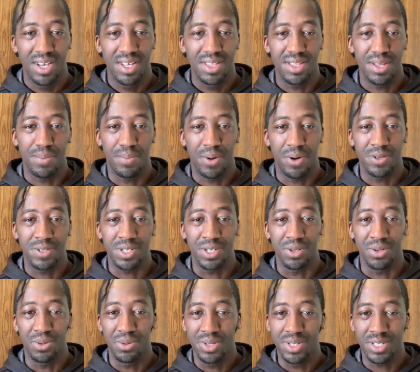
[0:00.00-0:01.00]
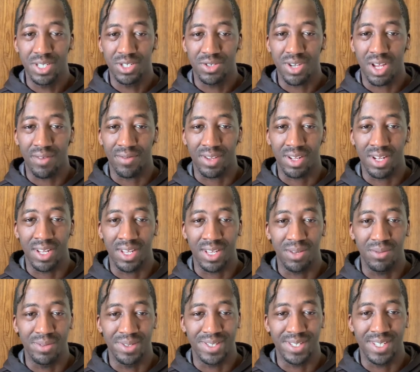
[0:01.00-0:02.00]
The person who is a traffic light
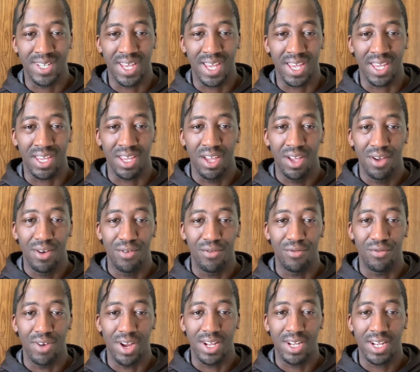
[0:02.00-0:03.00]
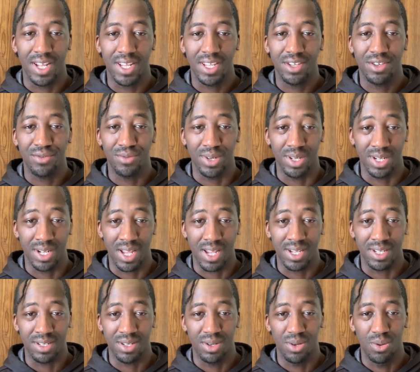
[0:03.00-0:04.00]
will say red light, green light,